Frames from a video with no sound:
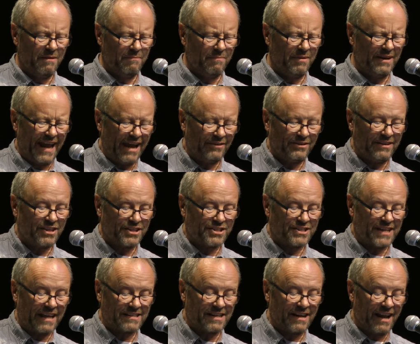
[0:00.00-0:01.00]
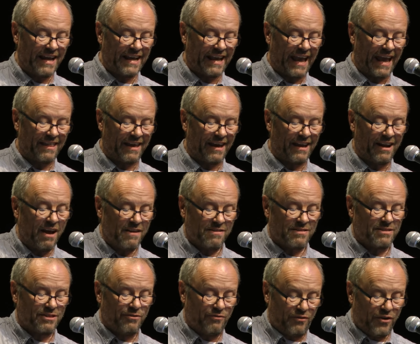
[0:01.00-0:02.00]
But how did the satellite get there,
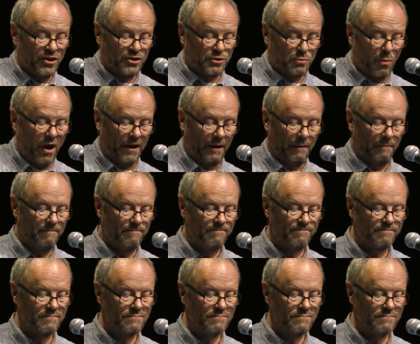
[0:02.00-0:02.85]
like the first one?"